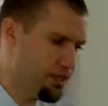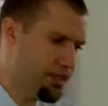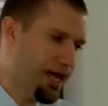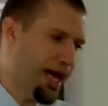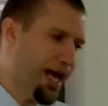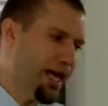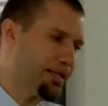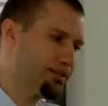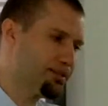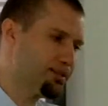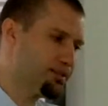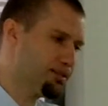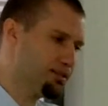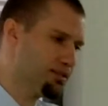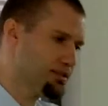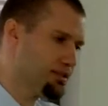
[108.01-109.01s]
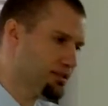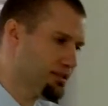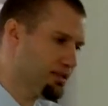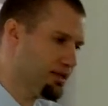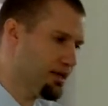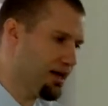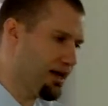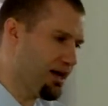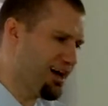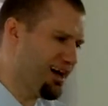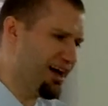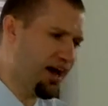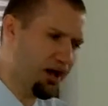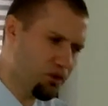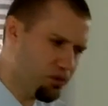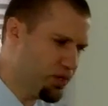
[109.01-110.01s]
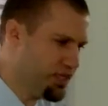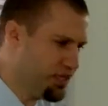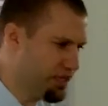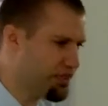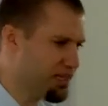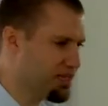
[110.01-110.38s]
that I really